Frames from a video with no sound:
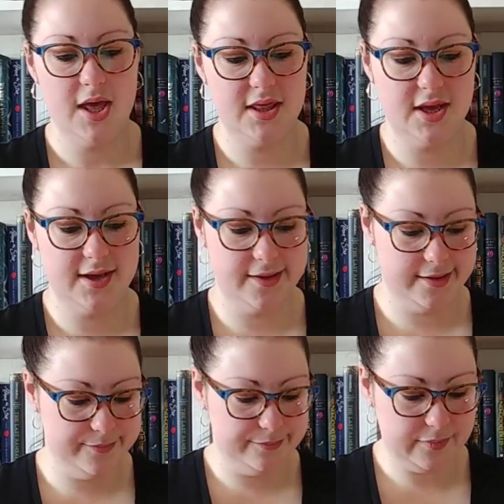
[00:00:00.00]

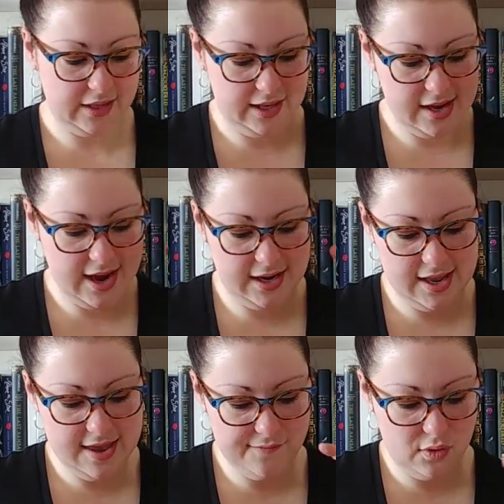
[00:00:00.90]
The um, kind
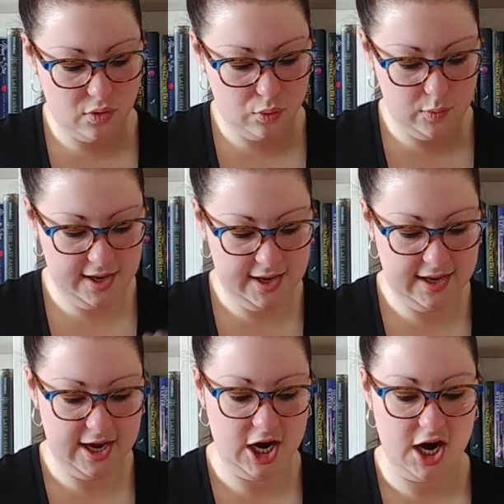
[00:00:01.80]
of evil
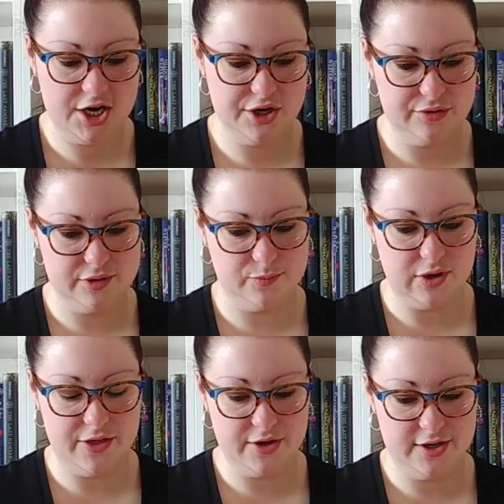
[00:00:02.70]
queen character whose
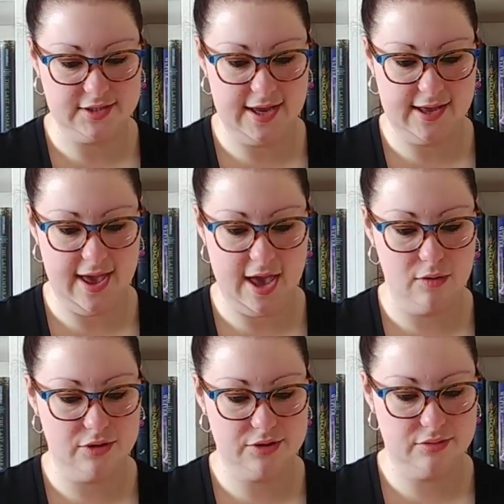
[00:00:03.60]
brother is like
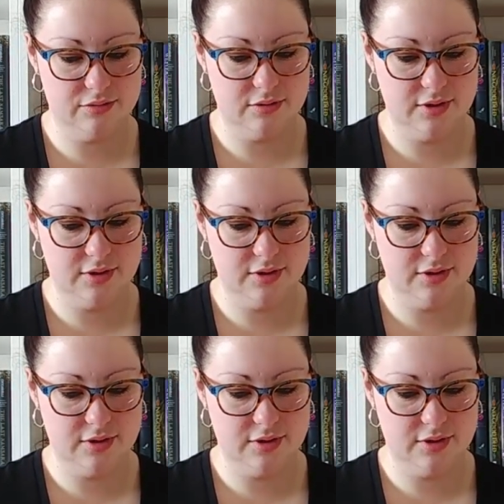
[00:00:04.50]
out